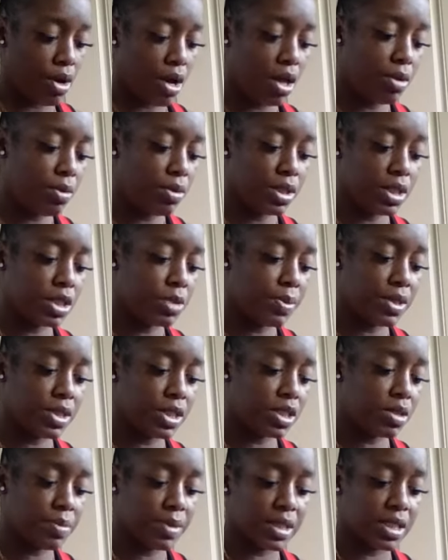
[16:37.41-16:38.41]
All of what this
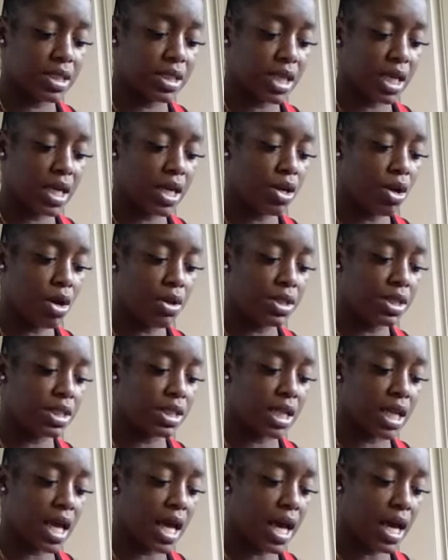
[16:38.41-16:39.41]
person's been saying, all
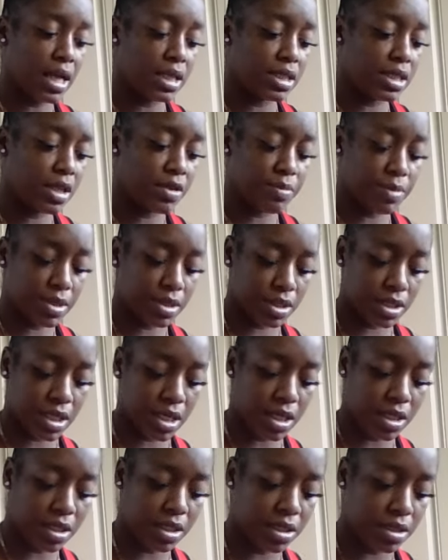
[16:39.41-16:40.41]
these lies they've been
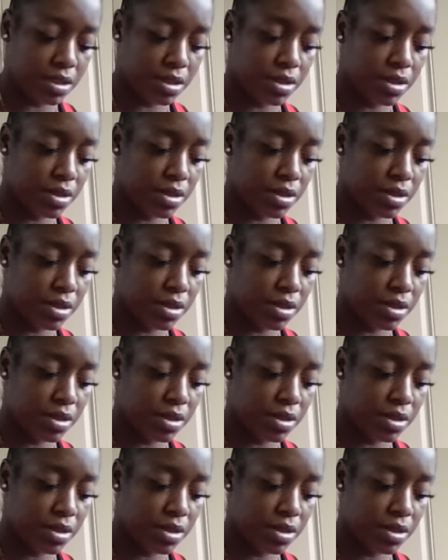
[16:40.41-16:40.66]
telling.